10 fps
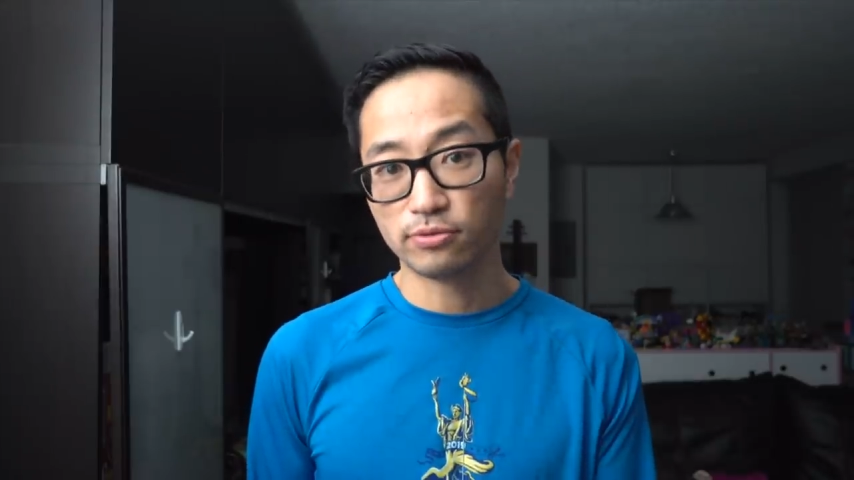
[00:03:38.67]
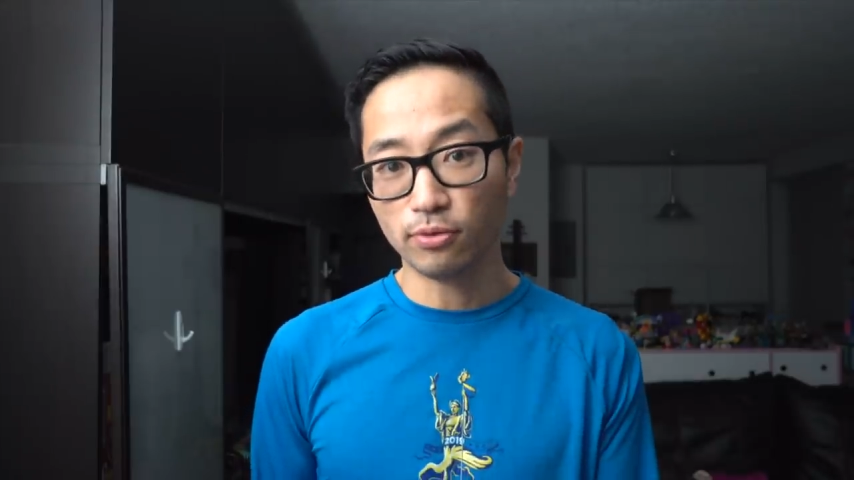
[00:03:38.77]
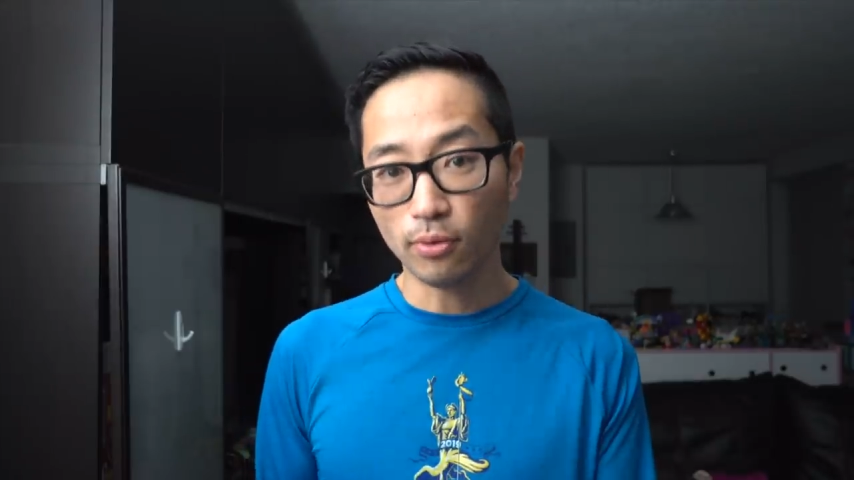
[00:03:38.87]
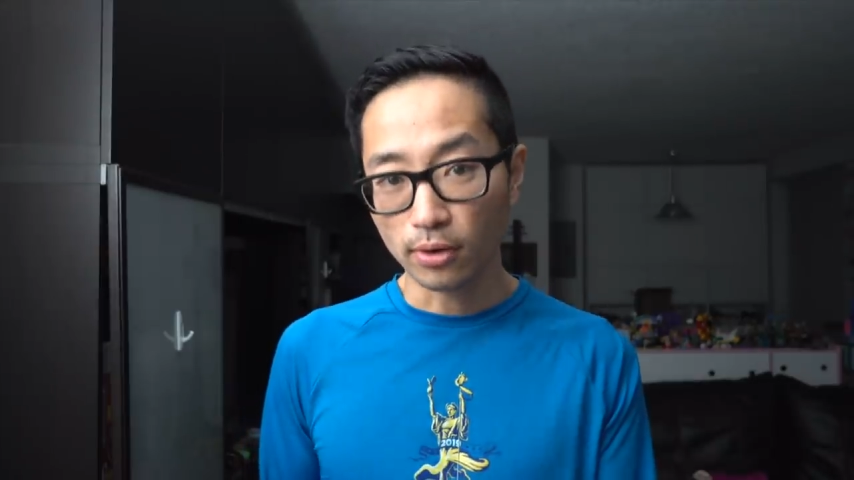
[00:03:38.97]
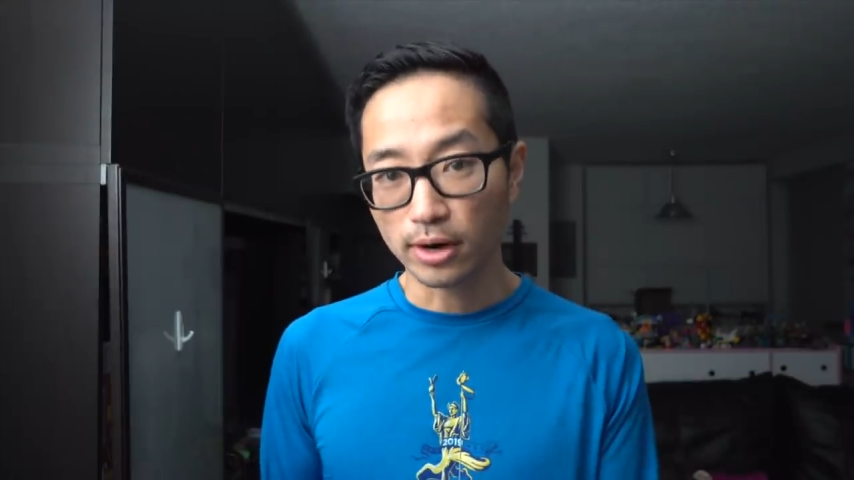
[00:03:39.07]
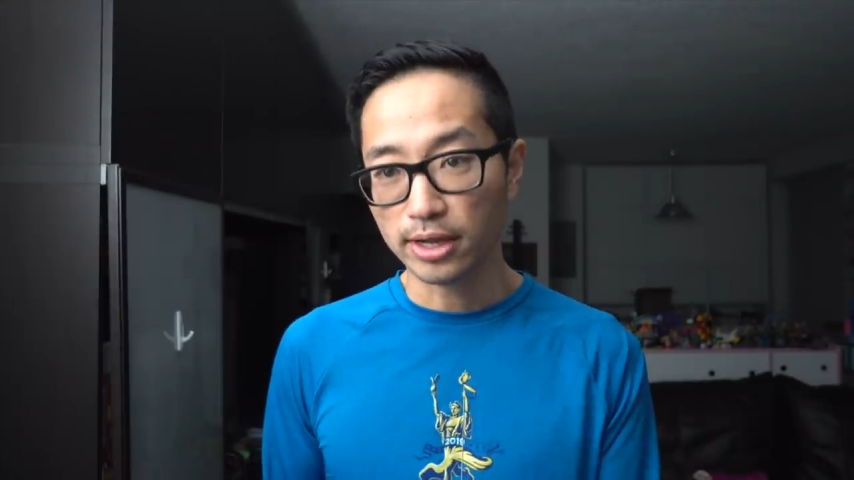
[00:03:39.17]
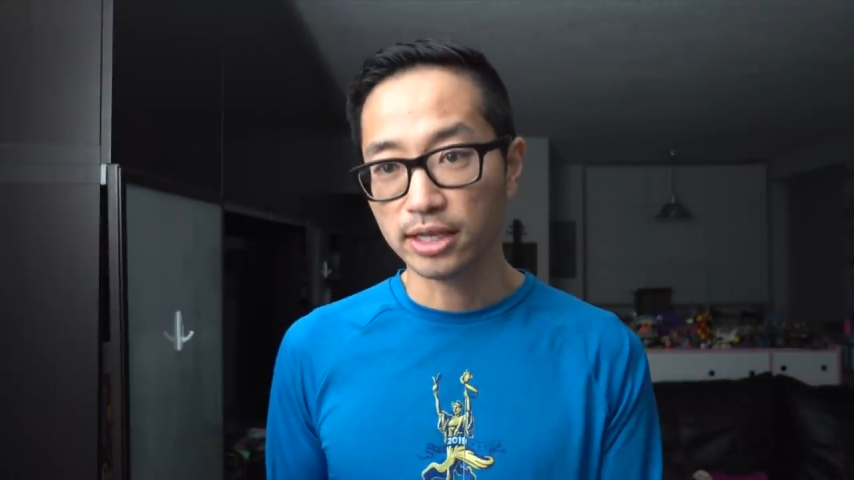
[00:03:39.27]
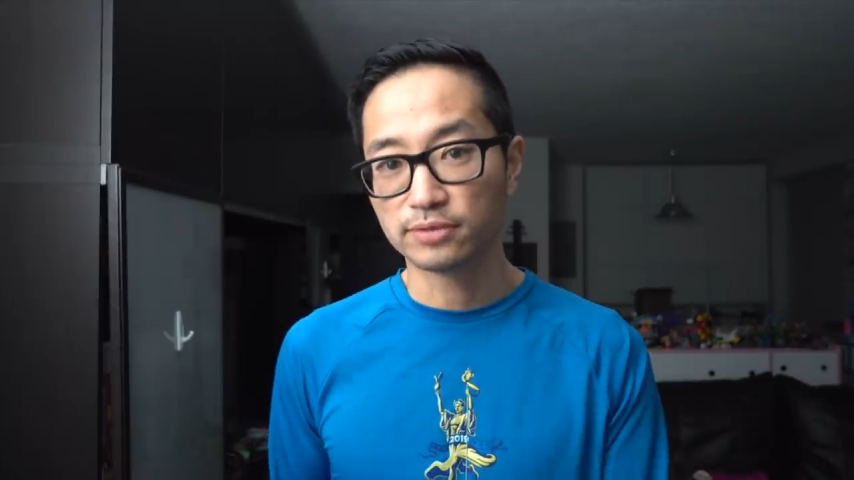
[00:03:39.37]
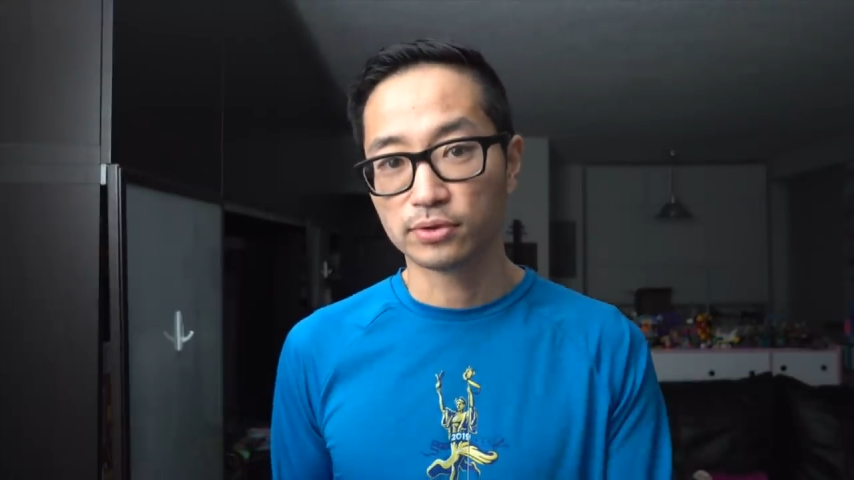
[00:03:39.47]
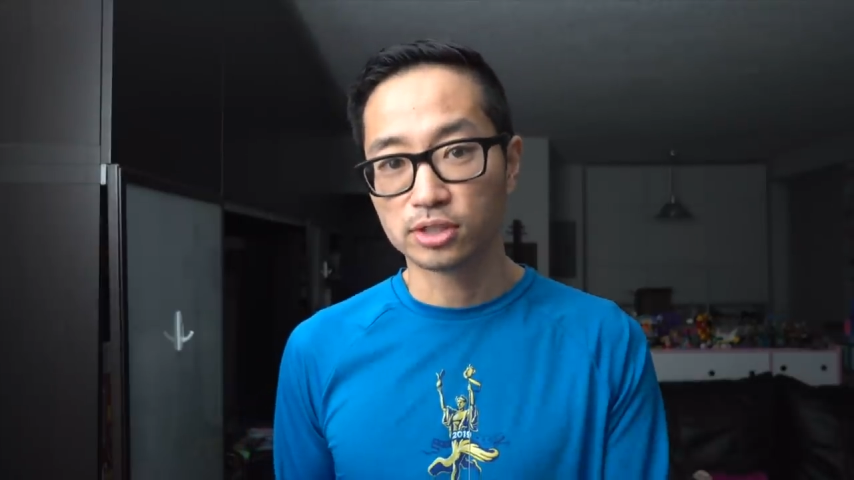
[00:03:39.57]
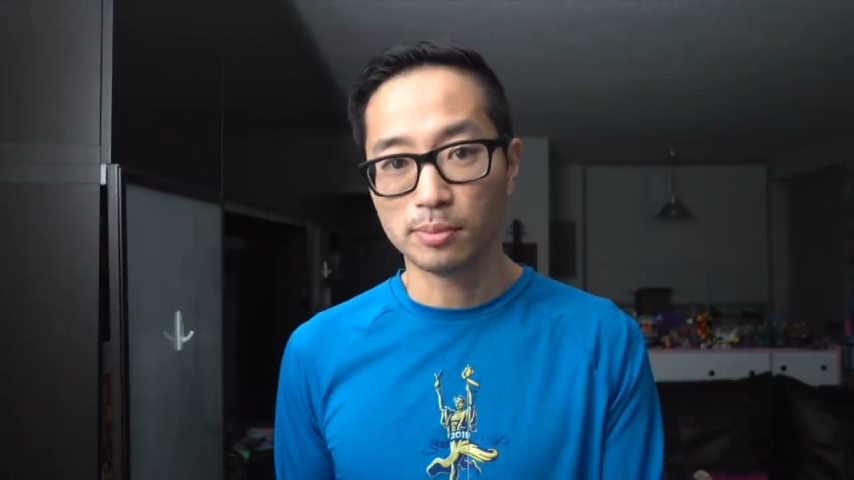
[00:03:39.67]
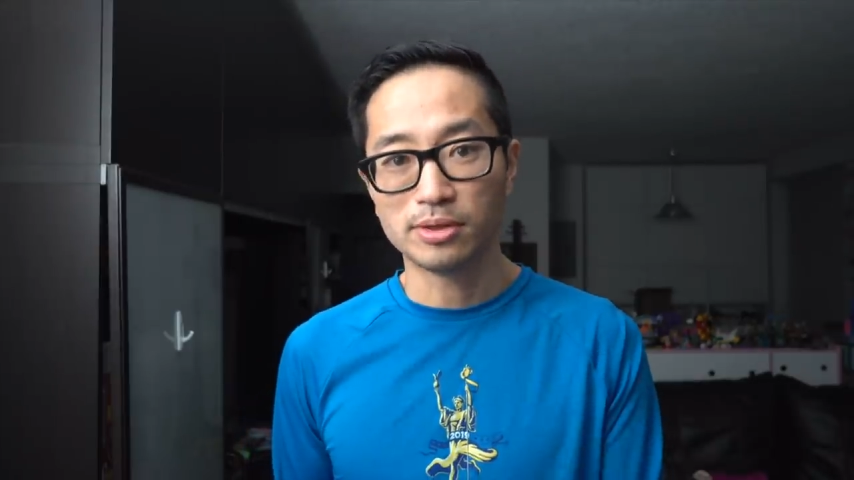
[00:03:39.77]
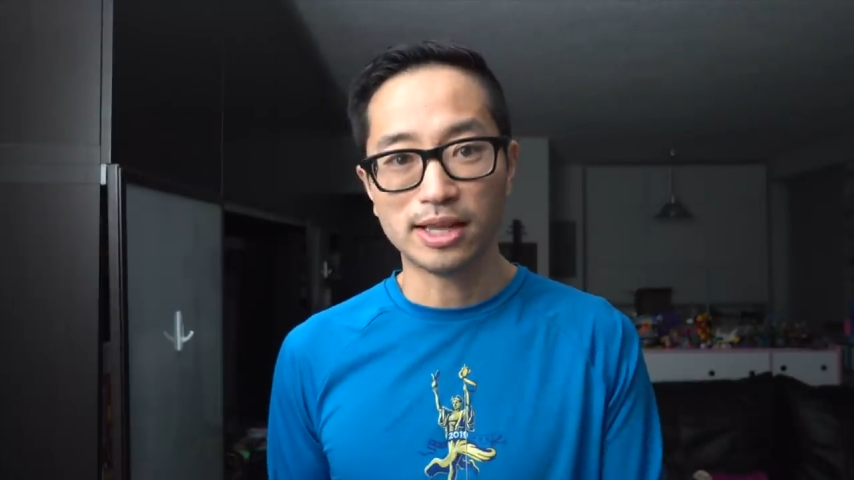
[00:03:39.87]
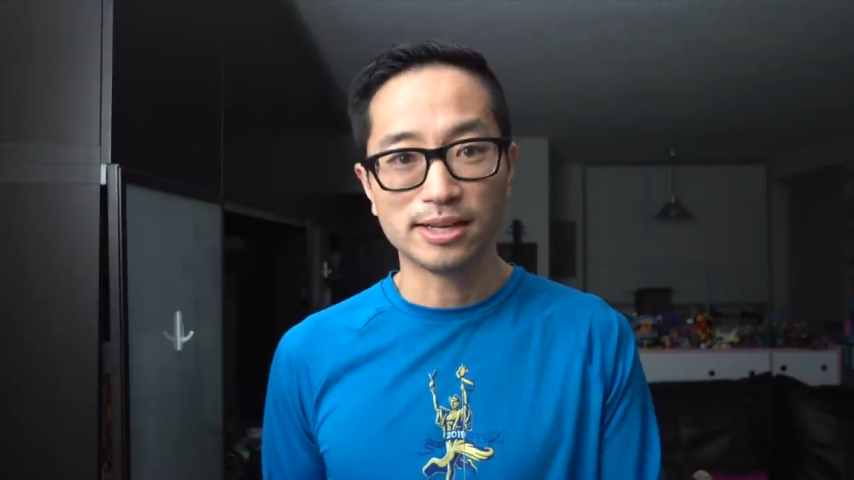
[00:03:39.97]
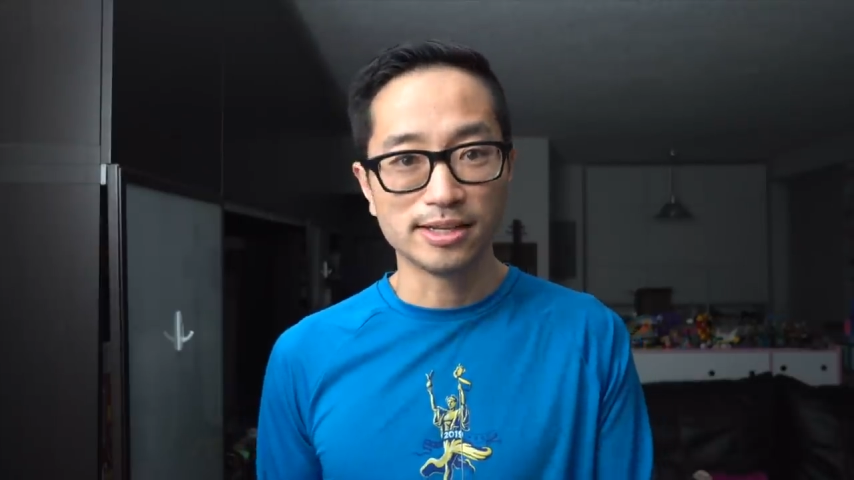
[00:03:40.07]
for is for someone that